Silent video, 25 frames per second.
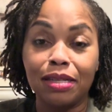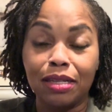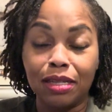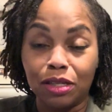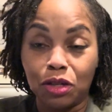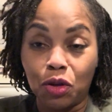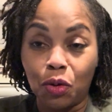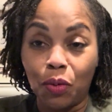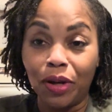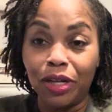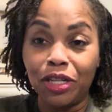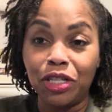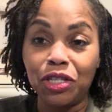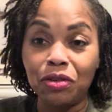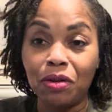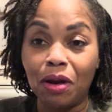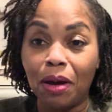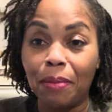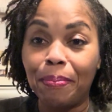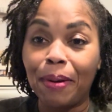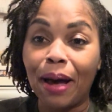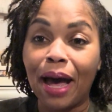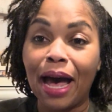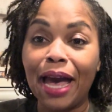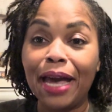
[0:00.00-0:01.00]
going to
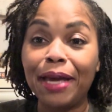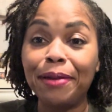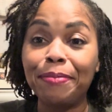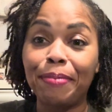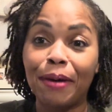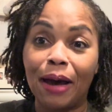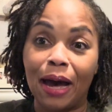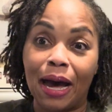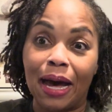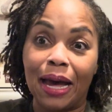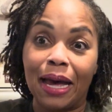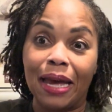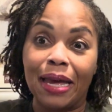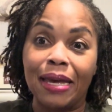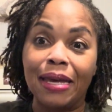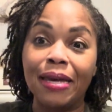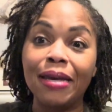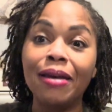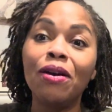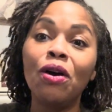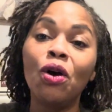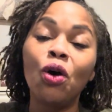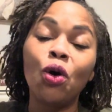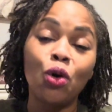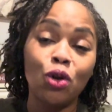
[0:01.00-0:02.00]
abide by,
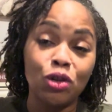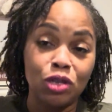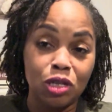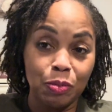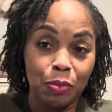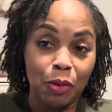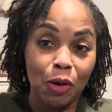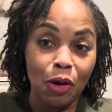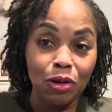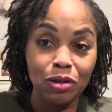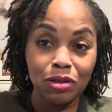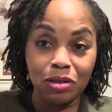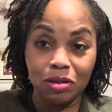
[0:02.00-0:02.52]
or supposed